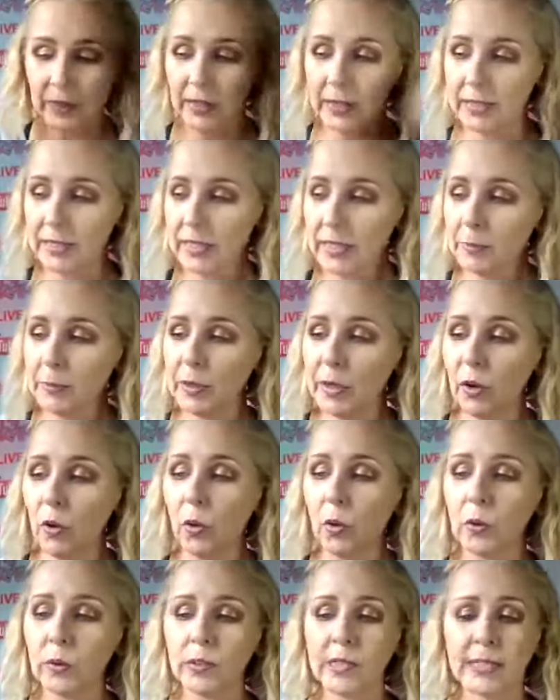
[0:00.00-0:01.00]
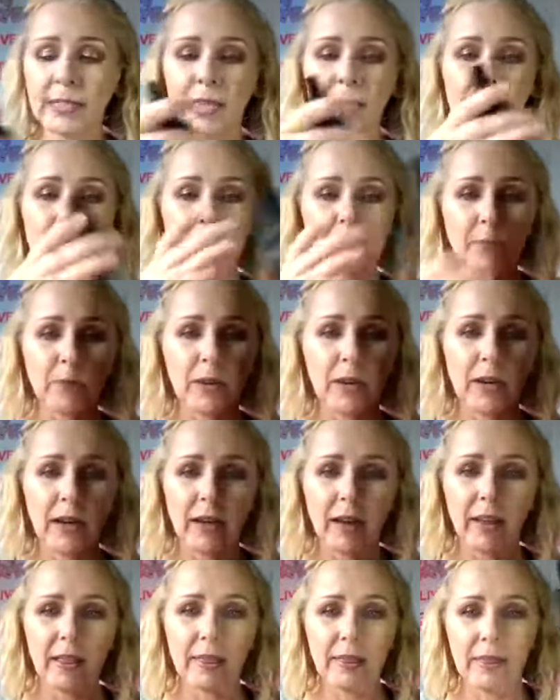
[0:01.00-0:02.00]
This is Behold setting spray.
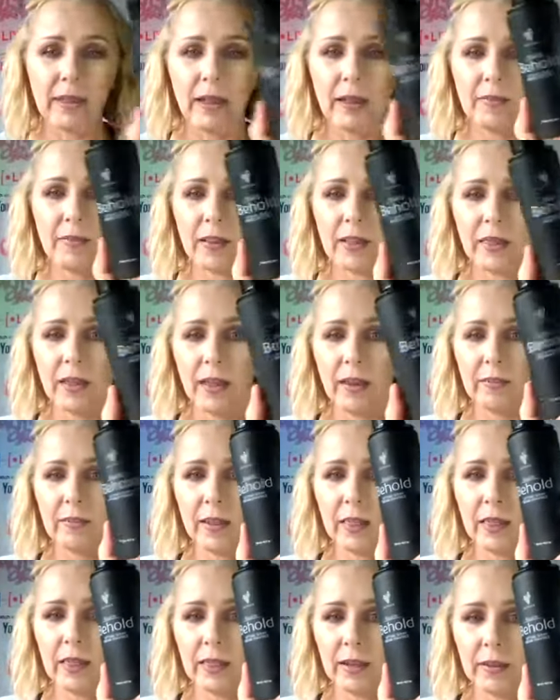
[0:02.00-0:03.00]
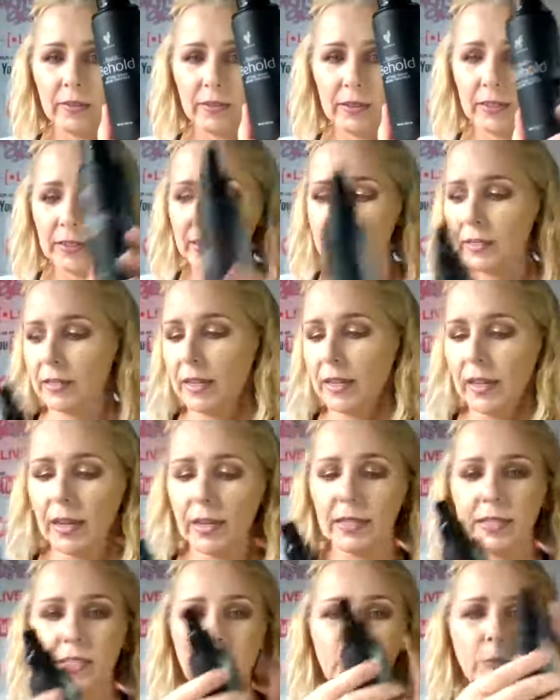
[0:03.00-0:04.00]
I love, love, love it.
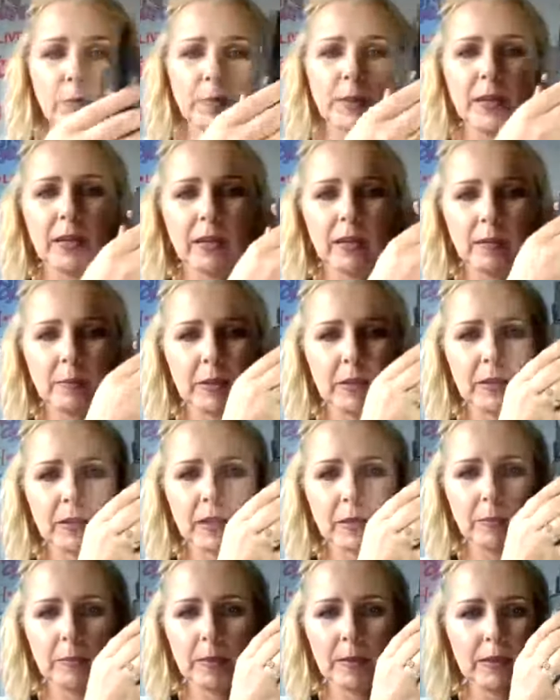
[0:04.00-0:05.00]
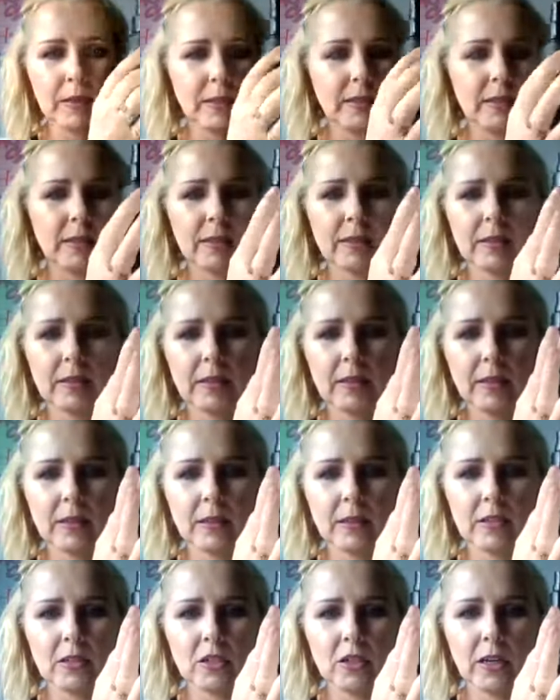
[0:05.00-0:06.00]
And it's so big. I mean, look how big this is. It's
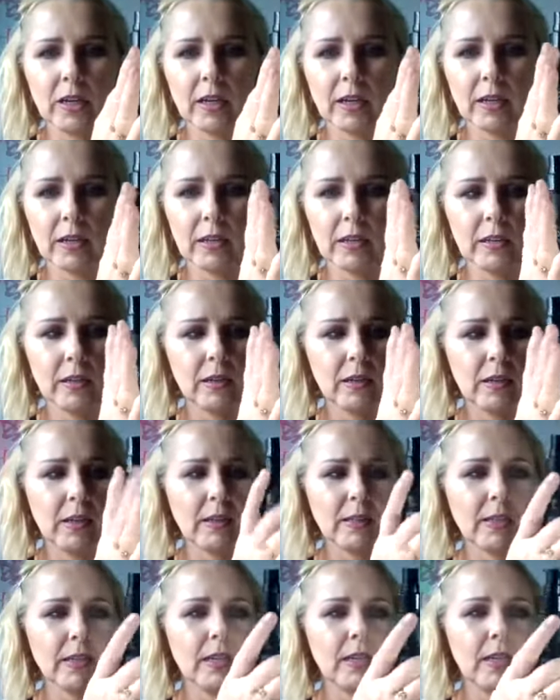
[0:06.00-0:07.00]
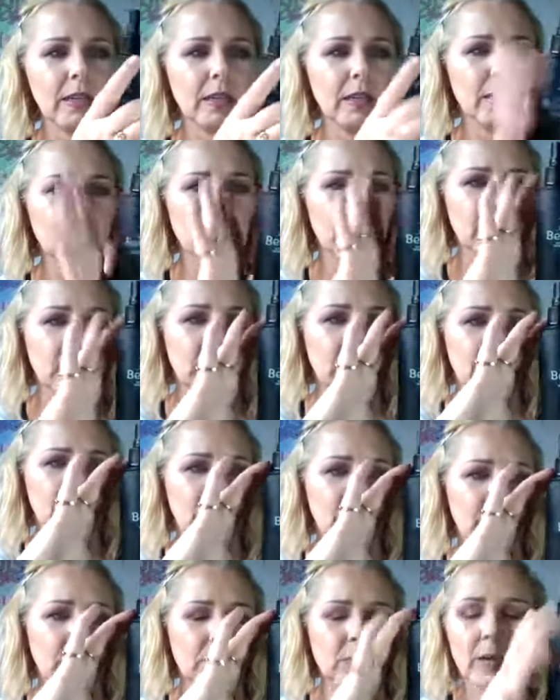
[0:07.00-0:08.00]
giant. It's like,
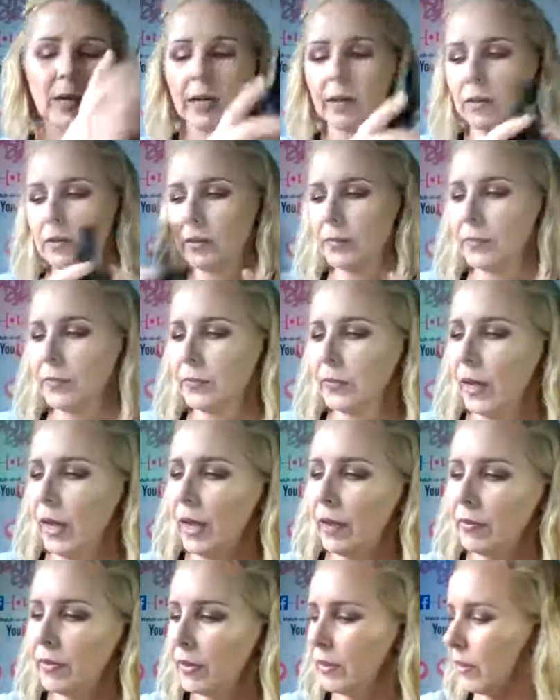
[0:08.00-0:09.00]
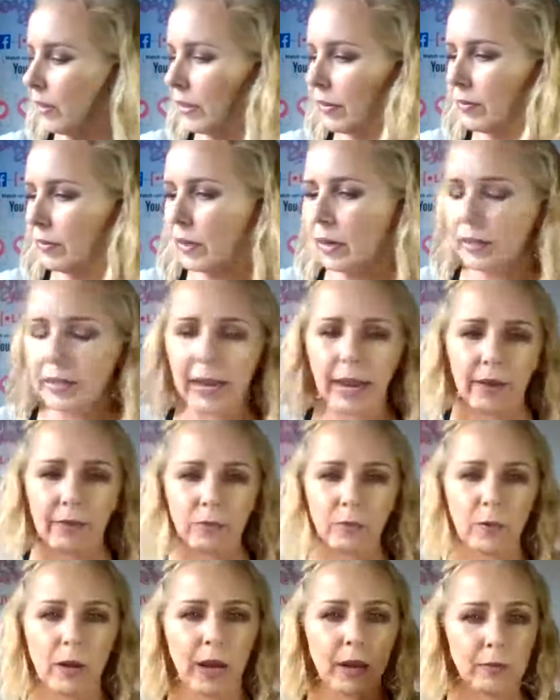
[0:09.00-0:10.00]
wow. I haven't even gotten
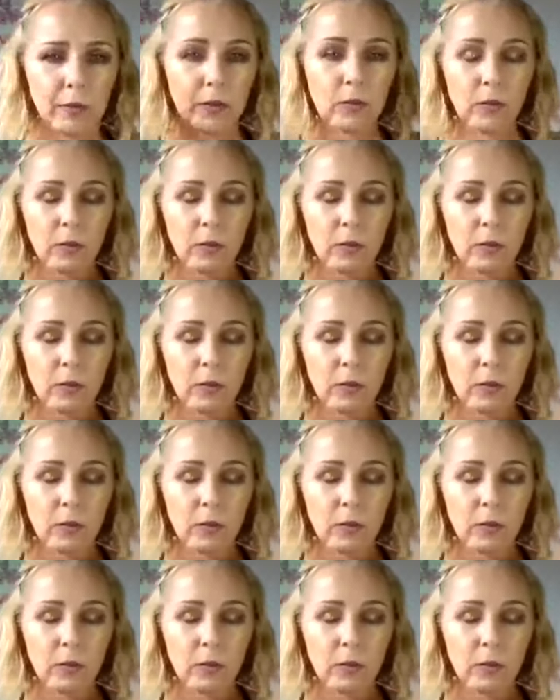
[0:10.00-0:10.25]
halfway